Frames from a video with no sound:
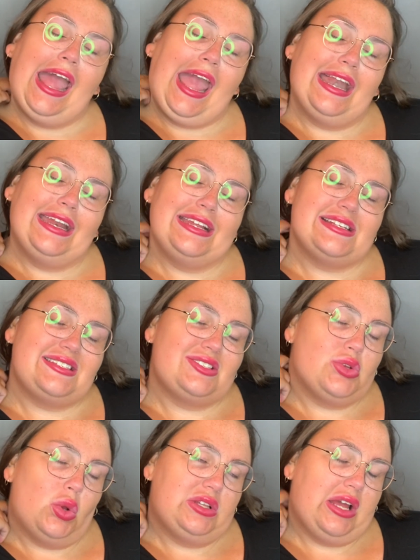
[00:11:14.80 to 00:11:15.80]
and it is
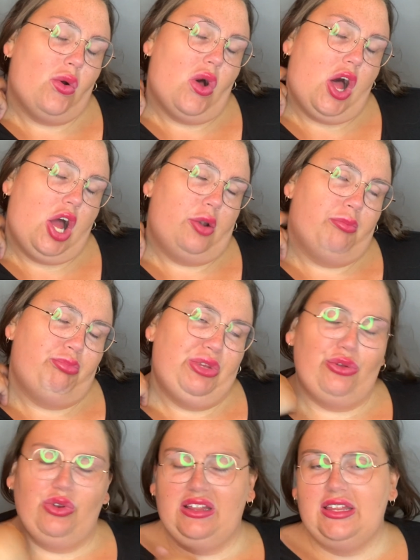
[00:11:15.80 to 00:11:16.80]
sold out on
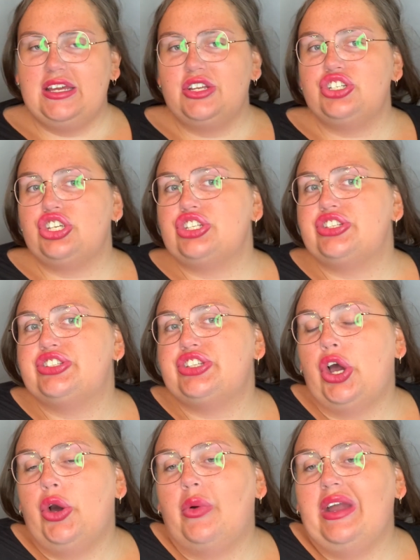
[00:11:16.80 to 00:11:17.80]
Beautylish,
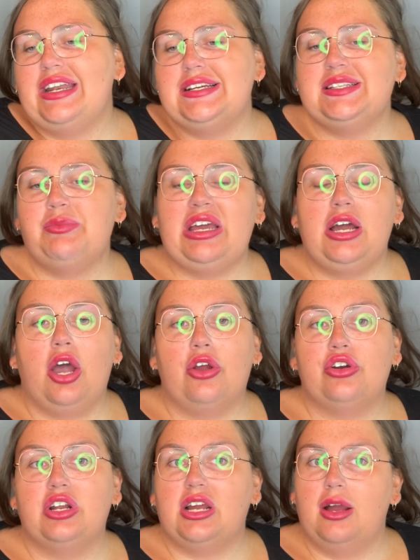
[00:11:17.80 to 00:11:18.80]
so it is a bit harder
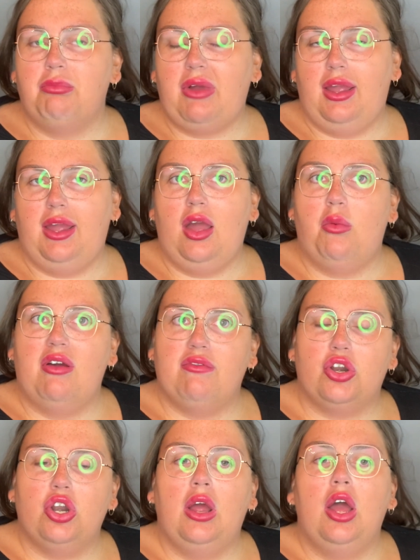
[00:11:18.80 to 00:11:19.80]
to come by.
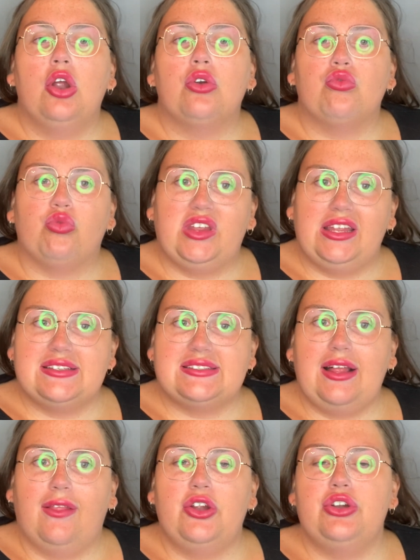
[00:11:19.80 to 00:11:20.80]
However,
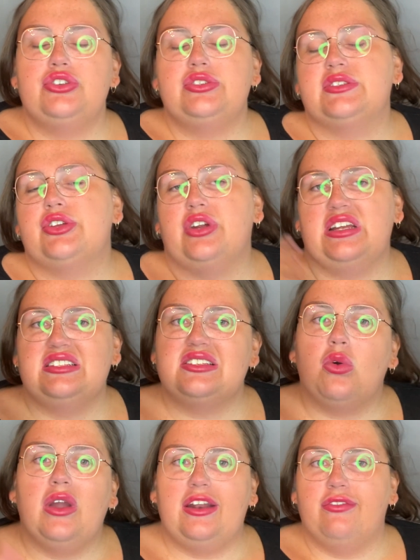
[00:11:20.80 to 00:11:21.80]
resellers, there is
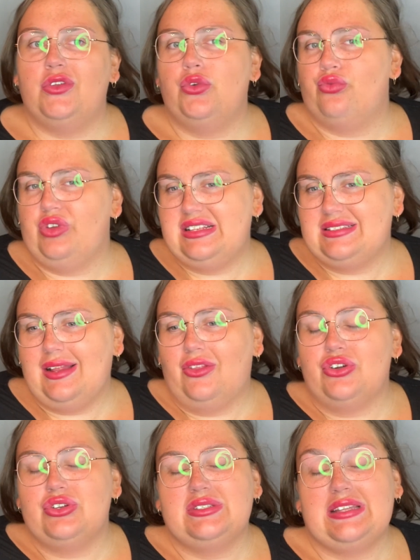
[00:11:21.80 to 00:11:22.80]
quite a few
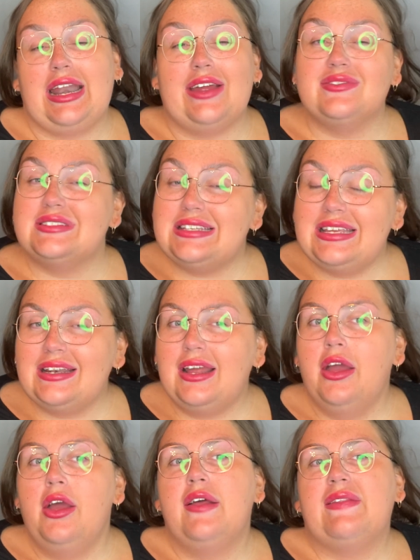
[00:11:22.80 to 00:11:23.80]
resellers that I've seen
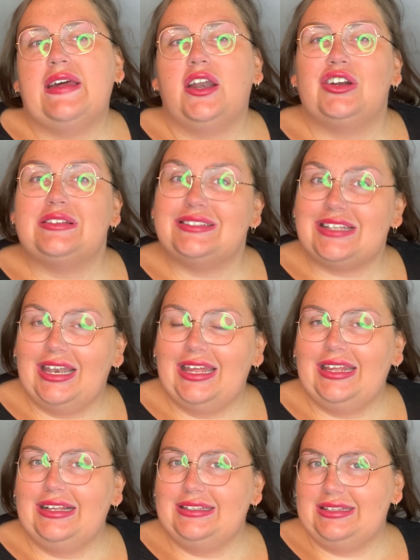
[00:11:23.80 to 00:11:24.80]
that are
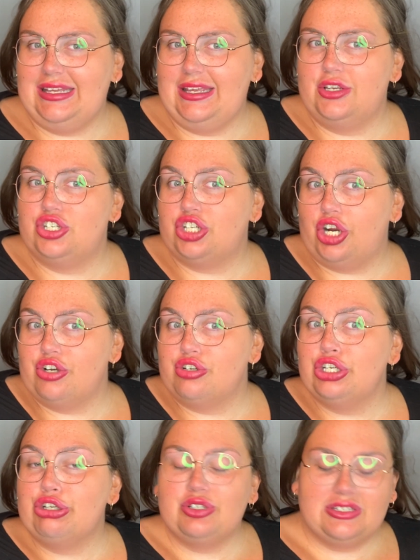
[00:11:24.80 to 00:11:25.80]
selling the
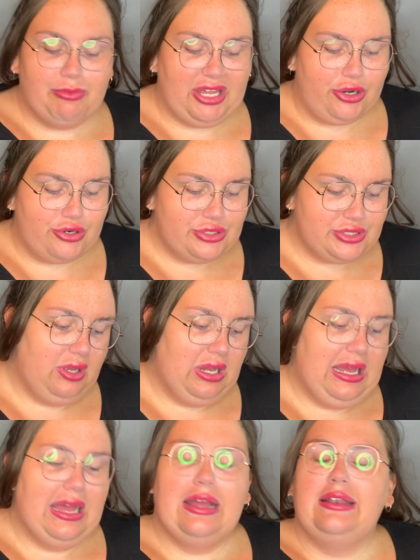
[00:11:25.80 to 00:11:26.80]
Chartreuse mirrors.
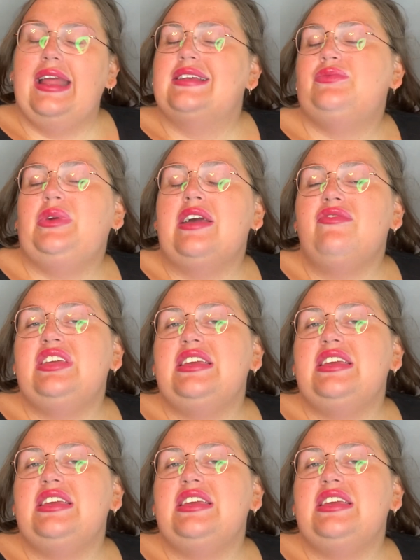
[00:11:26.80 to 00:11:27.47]
Next we have the